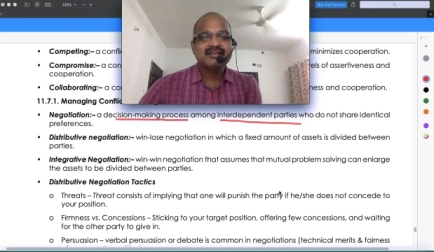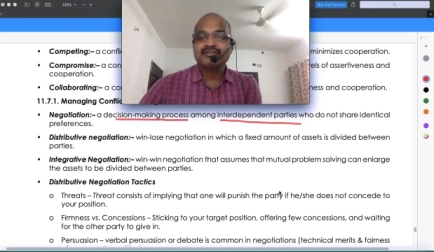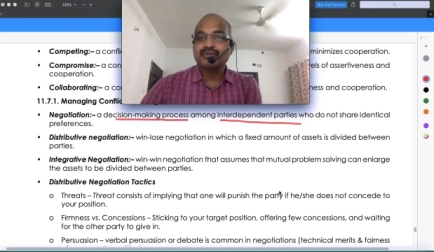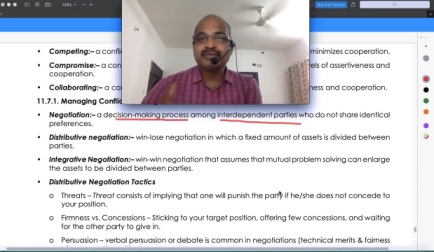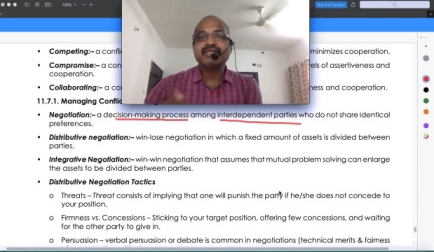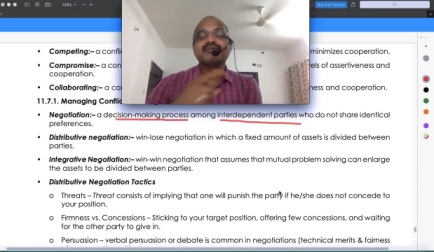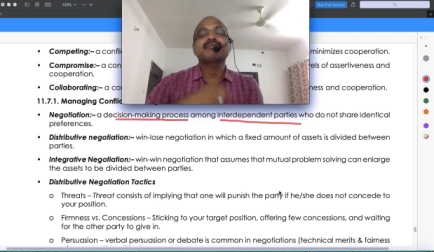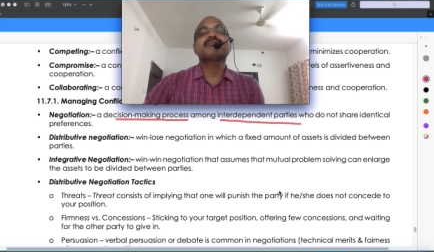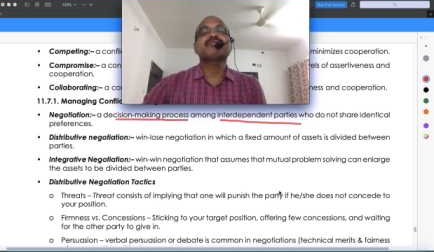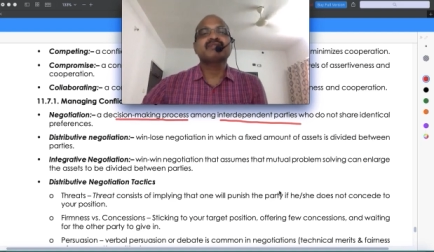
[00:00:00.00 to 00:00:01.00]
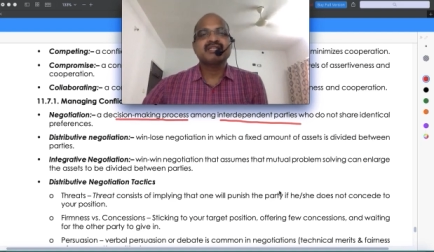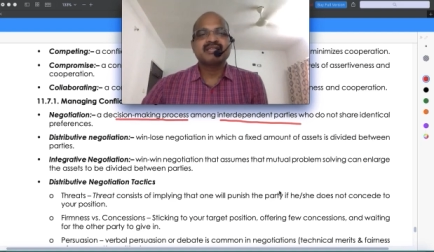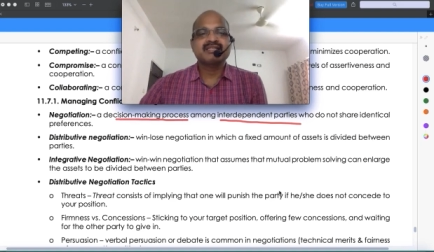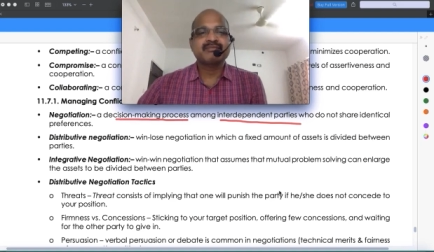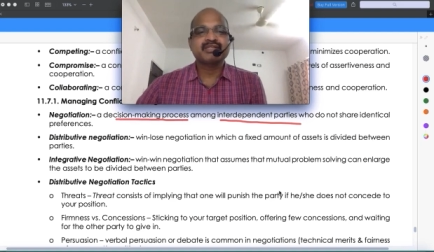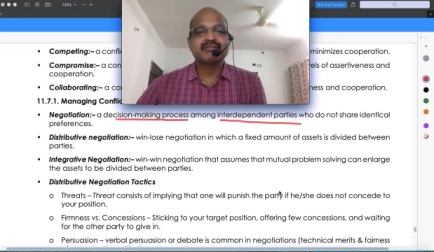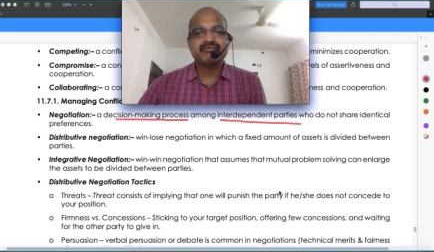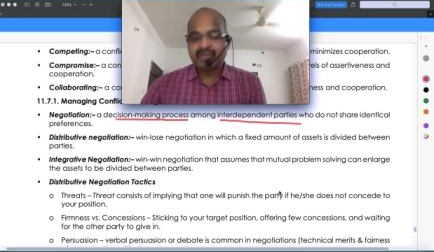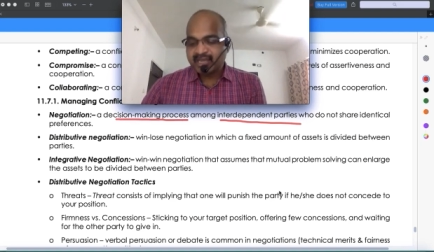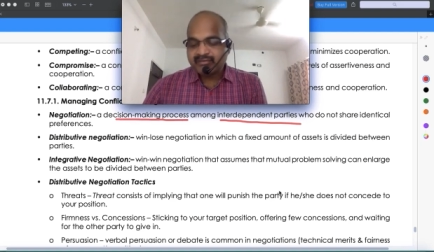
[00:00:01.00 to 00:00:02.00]
So you need to remember for the examination
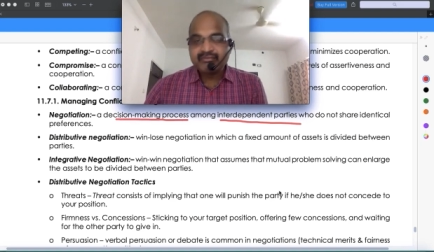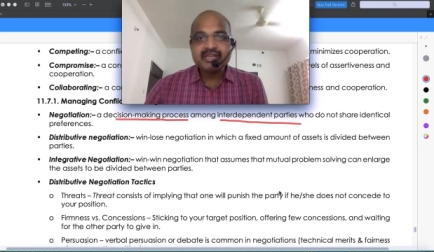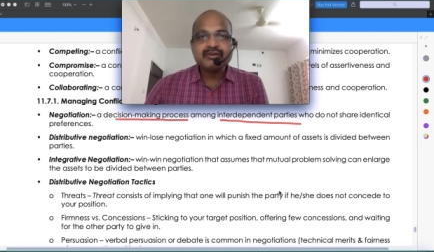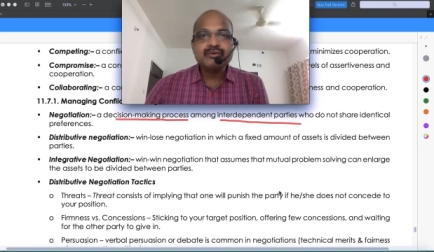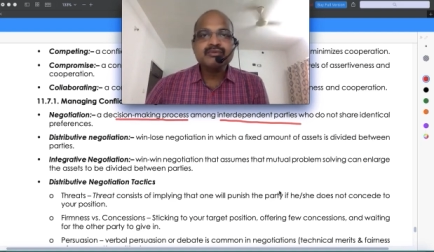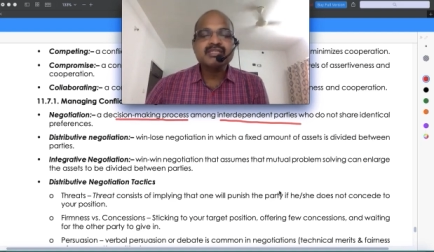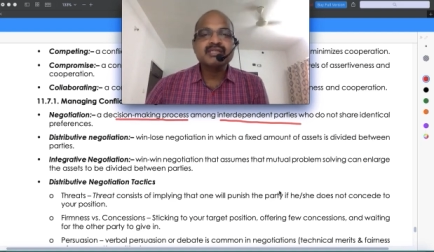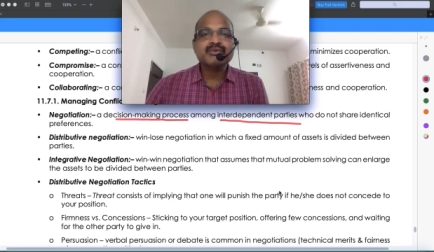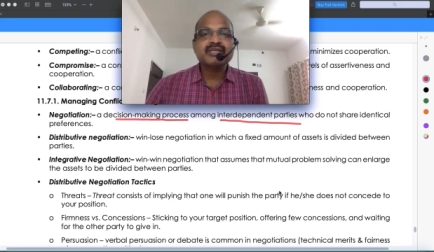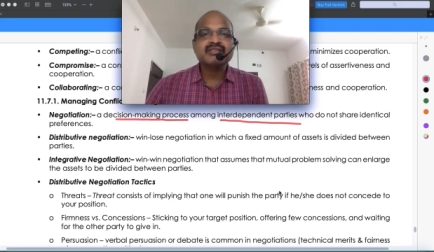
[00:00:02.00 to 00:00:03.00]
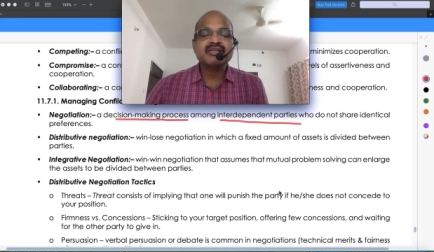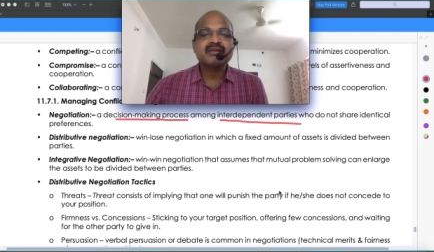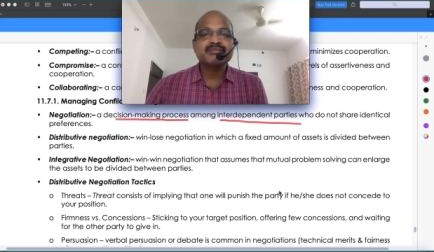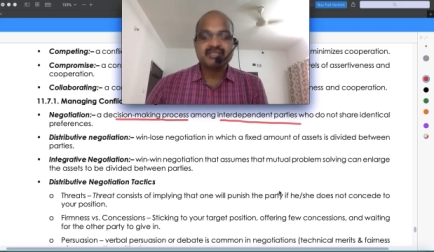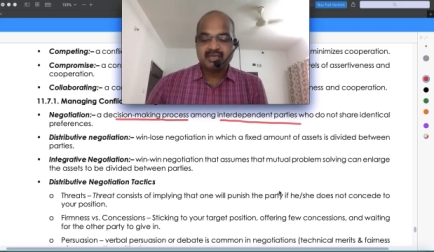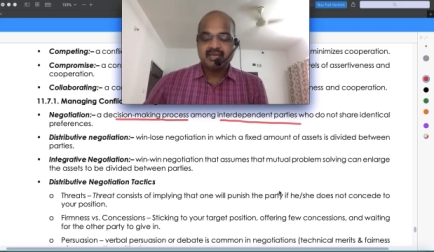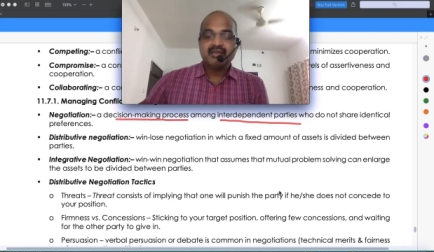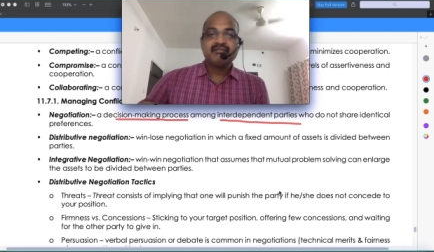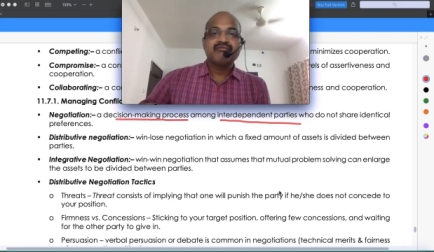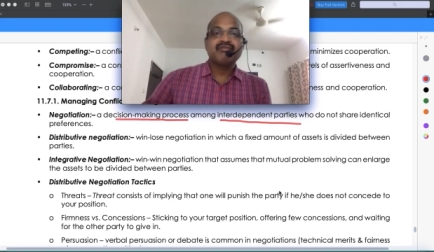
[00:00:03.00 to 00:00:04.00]
where win-lose situation happens,
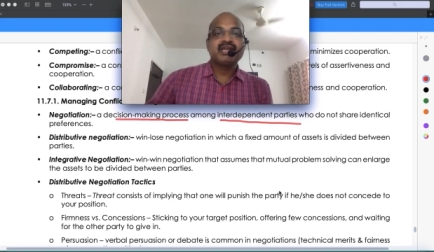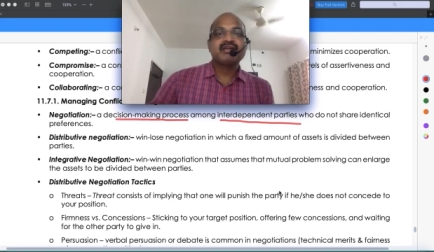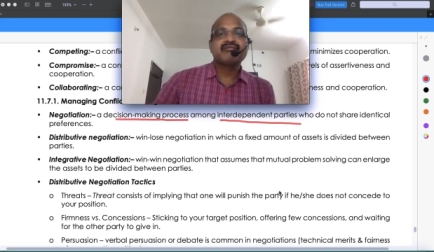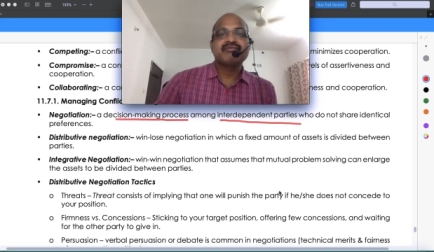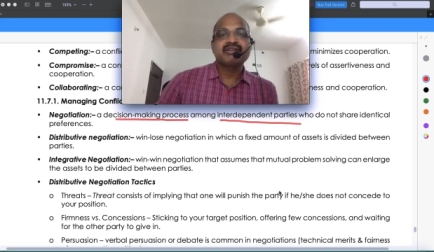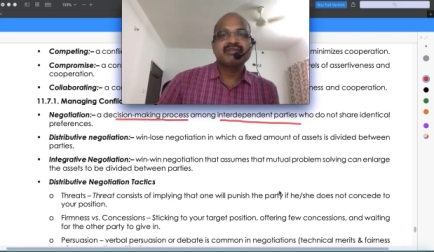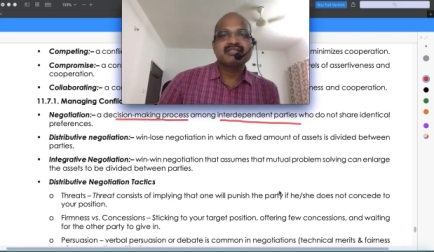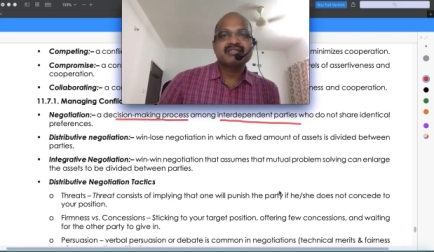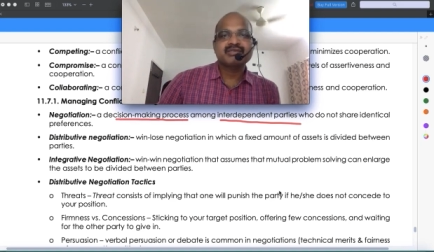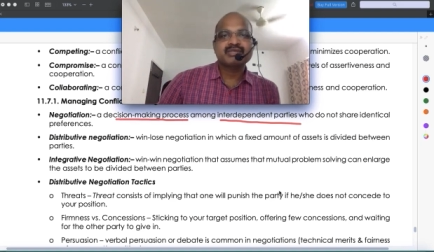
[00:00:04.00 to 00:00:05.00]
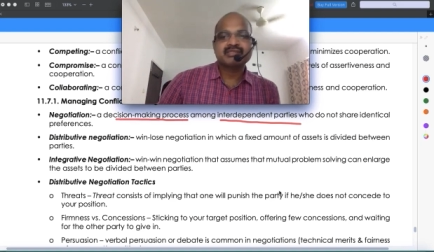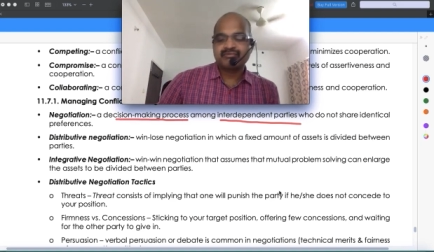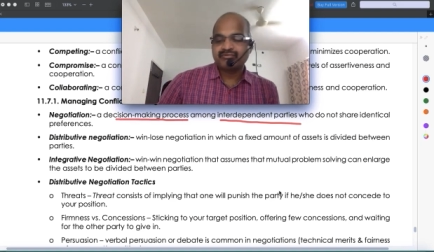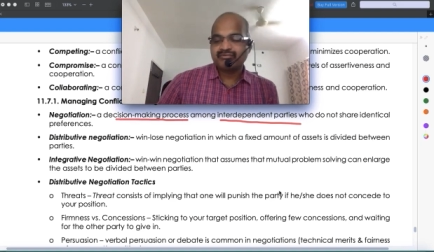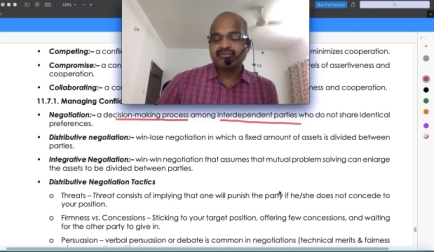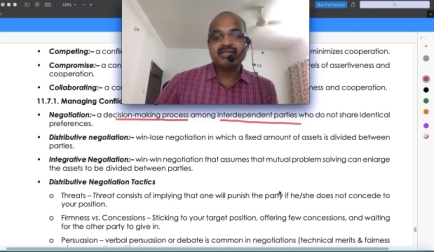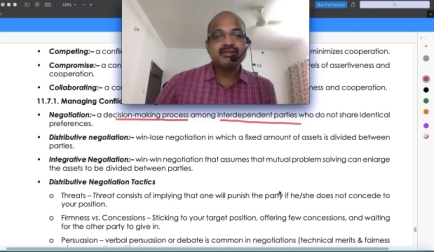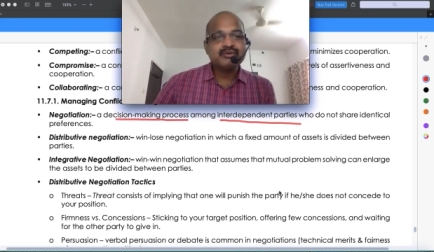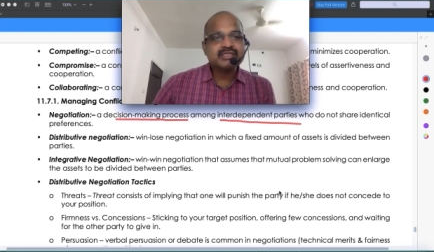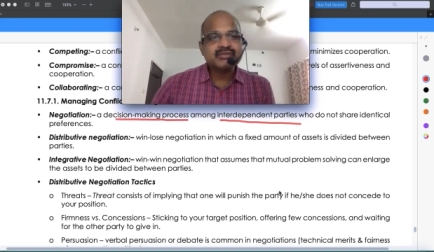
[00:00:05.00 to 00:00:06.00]
where win-win situation.
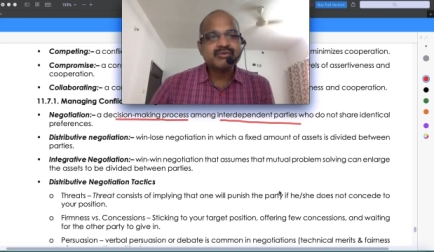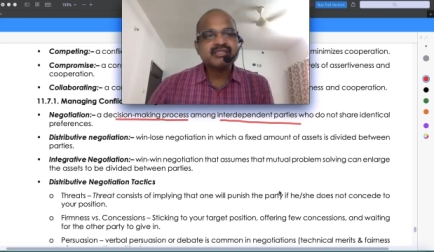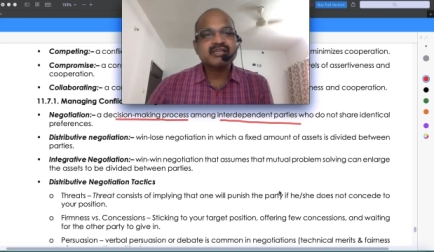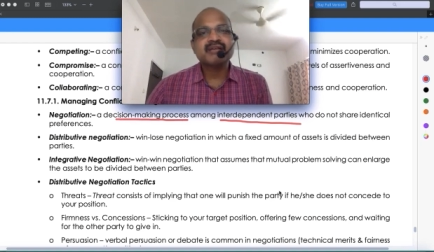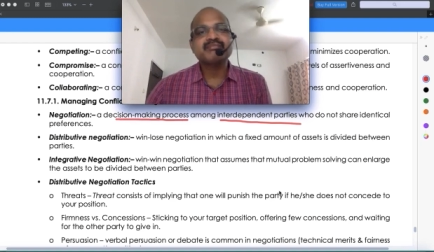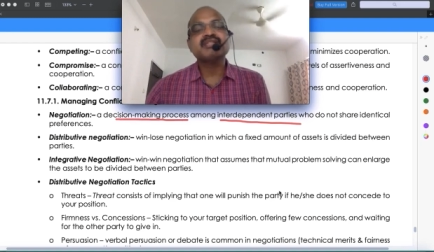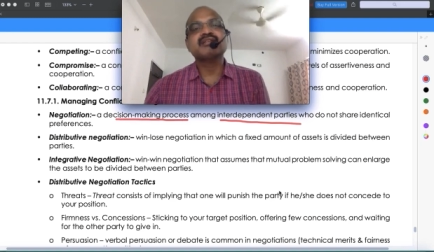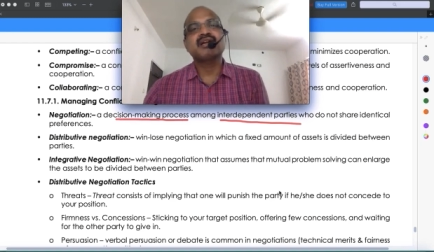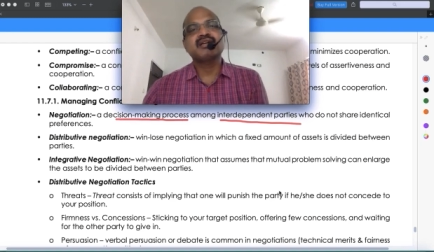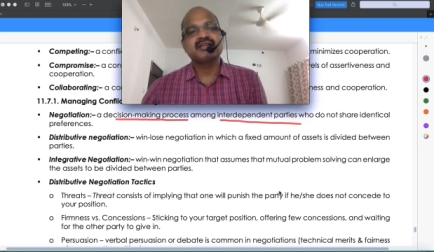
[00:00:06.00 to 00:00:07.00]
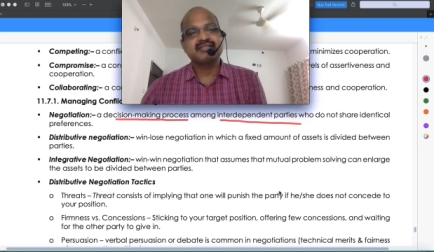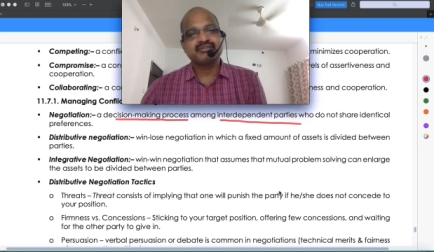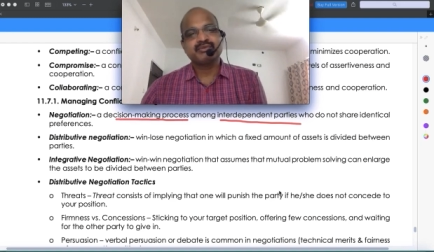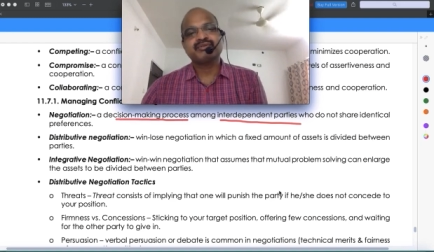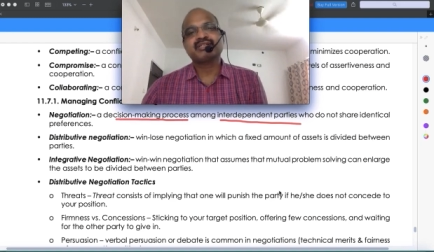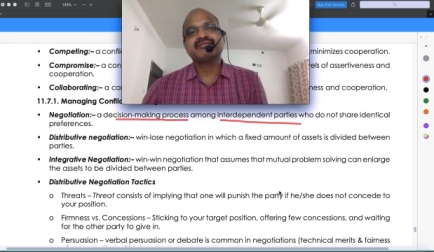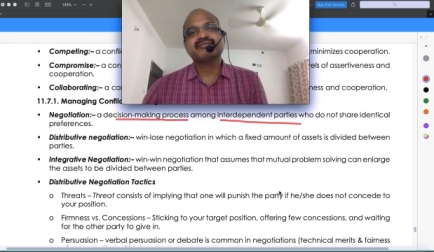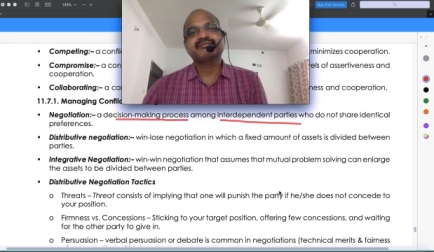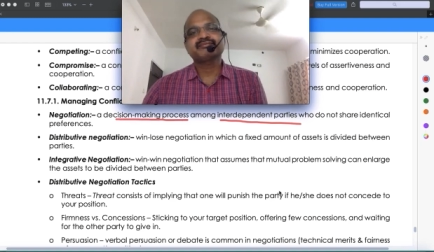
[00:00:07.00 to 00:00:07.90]
Win-lose situation happens under distributive.